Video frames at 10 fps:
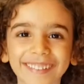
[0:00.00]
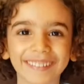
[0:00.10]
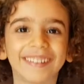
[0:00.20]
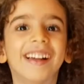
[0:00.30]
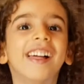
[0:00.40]

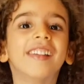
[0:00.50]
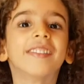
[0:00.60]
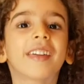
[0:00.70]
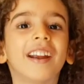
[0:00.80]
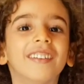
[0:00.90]
you,
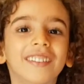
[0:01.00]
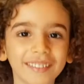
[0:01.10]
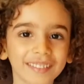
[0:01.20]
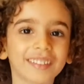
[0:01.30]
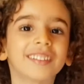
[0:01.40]
the
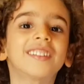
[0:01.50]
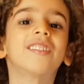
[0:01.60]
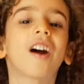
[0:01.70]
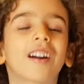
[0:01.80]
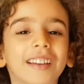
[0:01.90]
roots
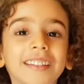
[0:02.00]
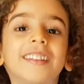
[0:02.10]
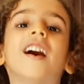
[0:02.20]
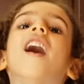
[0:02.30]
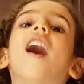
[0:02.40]
suck it
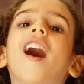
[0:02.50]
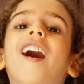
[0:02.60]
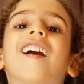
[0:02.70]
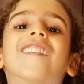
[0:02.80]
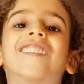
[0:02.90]

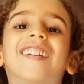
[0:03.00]
up.